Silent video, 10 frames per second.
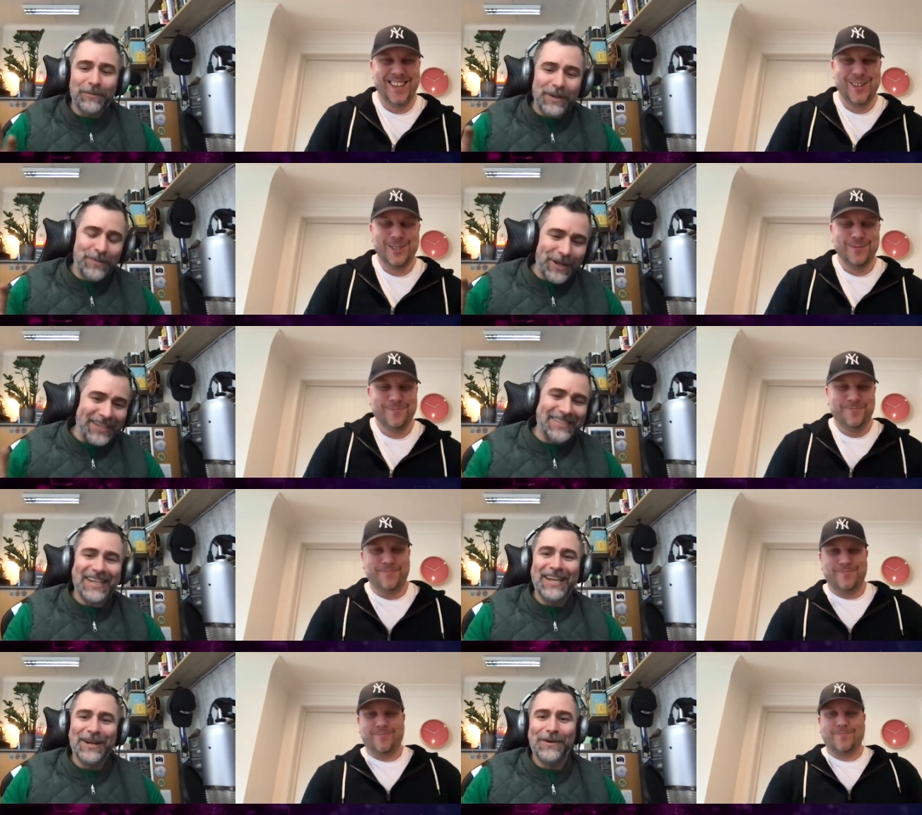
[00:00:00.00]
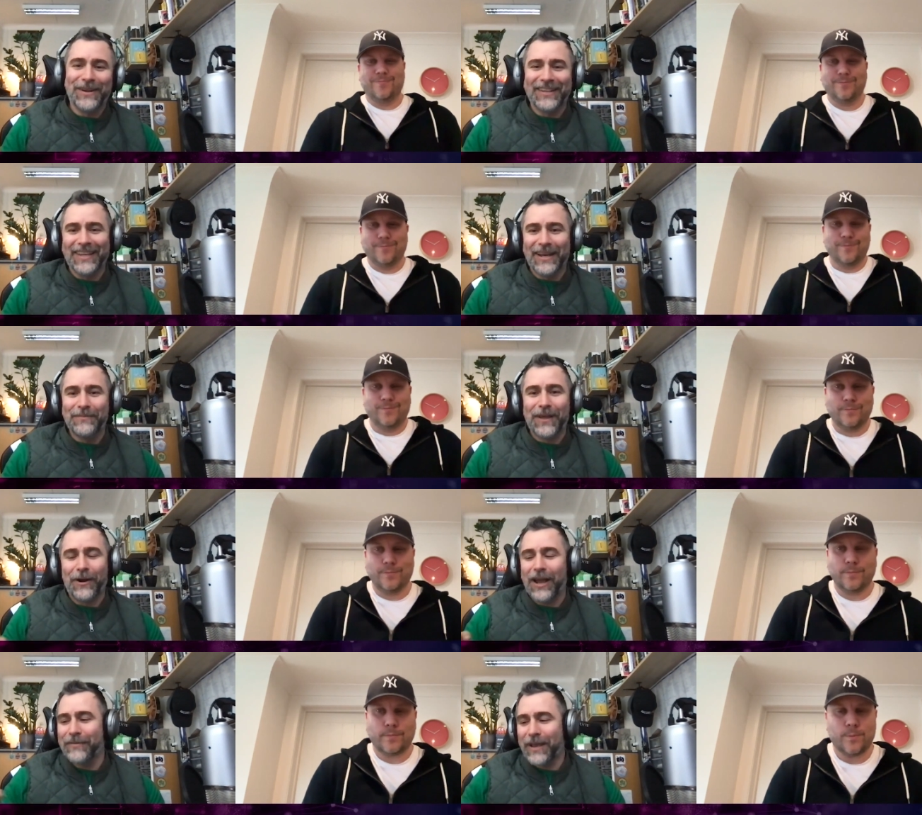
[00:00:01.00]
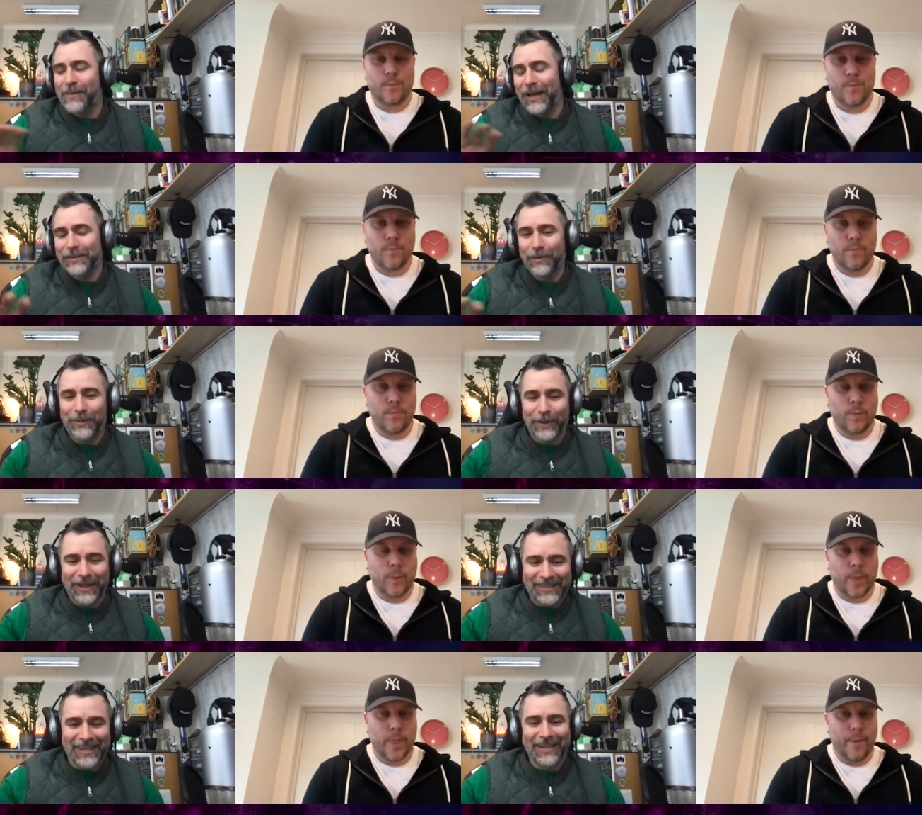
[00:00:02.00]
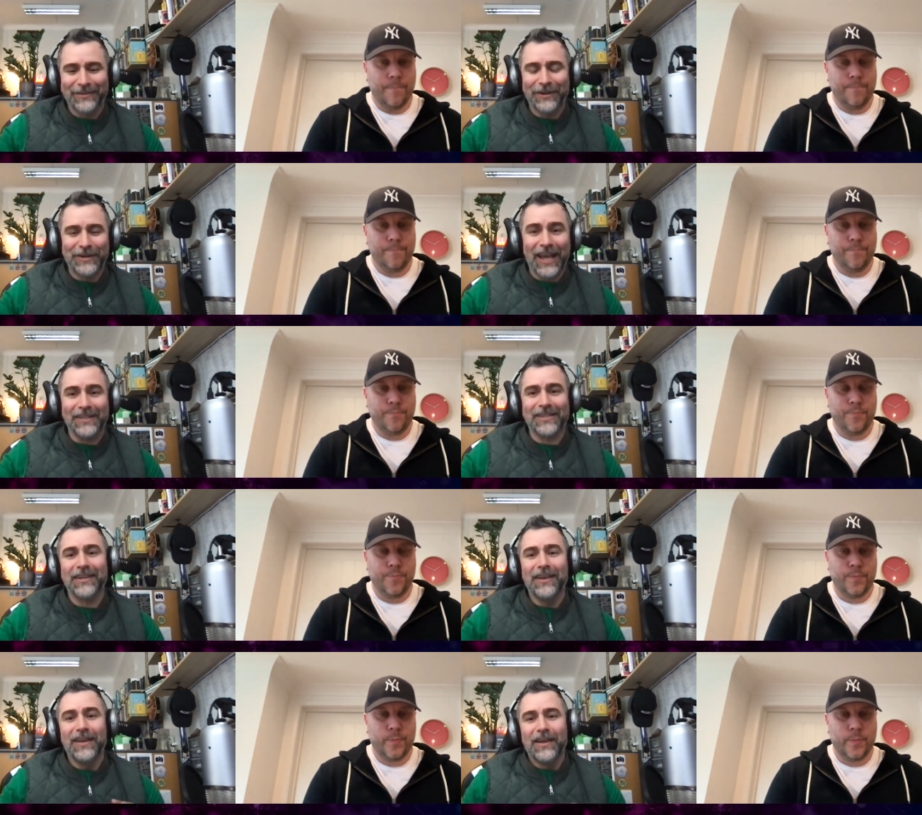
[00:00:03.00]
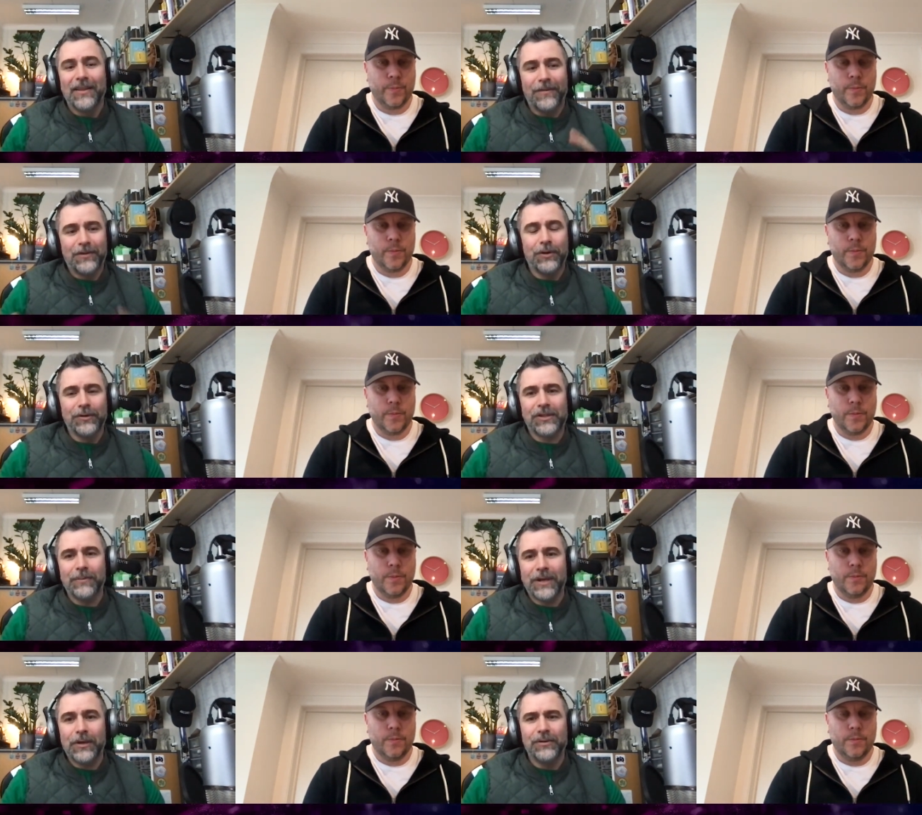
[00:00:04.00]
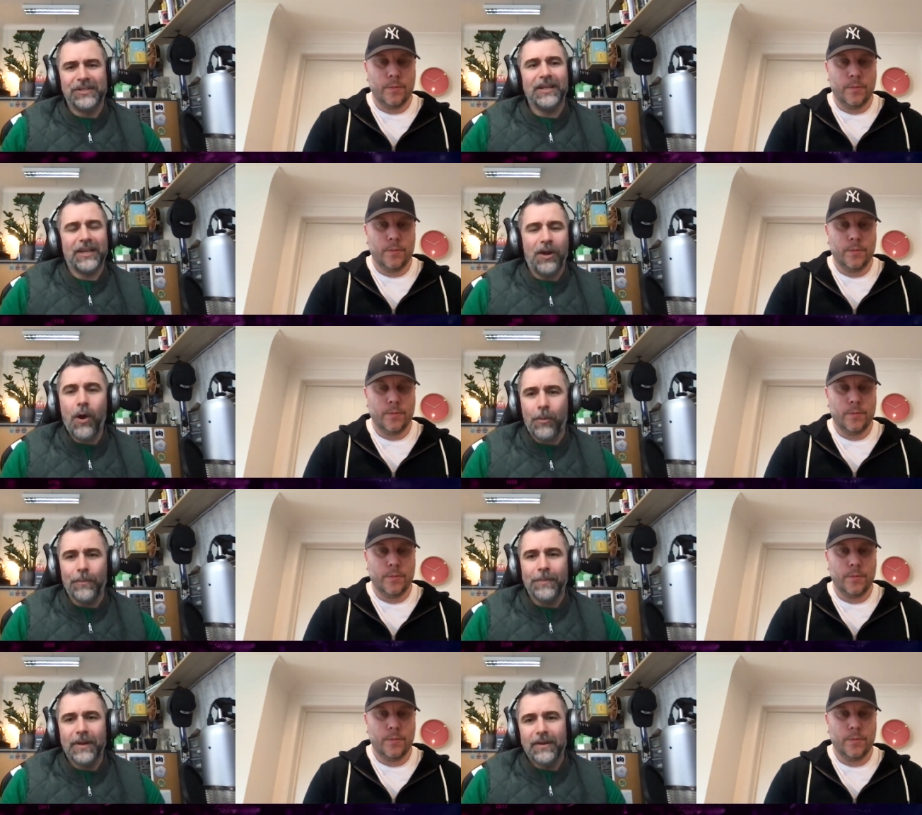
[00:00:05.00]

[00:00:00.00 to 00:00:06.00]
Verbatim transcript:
Speaker 1: somebody putting a sticky note um, or having a password book sitting on their desk to somebody who's sitting at home.